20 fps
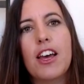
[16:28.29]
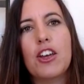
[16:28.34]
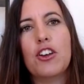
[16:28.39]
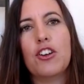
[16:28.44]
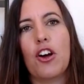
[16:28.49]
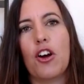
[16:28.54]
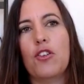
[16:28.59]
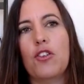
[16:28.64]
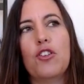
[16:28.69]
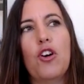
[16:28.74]

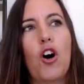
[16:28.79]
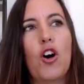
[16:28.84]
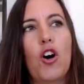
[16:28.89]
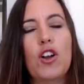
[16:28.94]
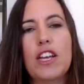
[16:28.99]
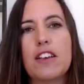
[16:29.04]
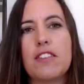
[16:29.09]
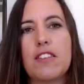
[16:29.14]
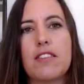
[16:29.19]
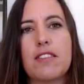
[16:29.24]
not
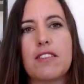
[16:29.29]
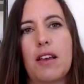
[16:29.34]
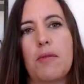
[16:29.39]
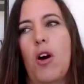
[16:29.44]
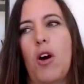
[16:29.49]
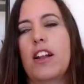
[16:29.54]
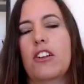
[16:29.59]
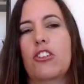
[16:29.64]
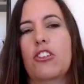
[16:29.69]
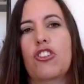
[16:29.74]
only is it some
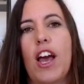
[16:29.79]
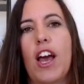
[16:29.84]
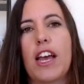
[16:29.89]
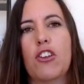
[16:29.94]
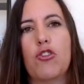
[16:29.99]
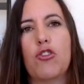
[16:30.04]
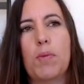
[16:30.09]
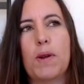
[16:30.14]
kind of change,